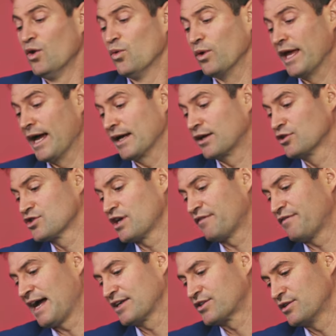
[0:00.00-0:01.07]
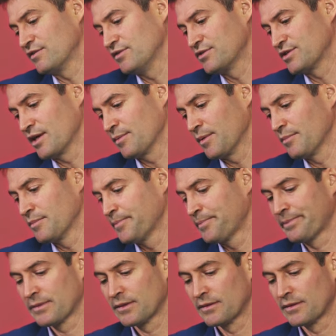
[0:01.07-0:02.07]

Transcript: But yeah, it goes a lot faster if you skip them.